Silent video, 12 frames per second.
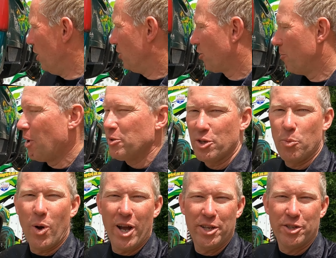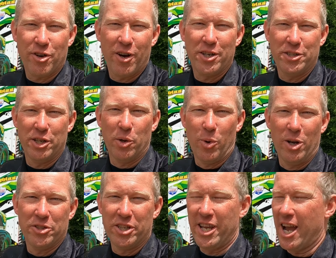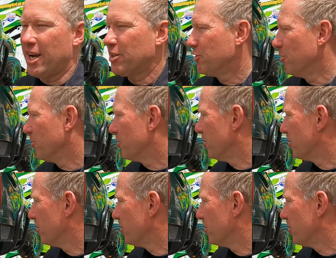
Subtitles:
So most of the weight of the truck is in the wheels and the axles.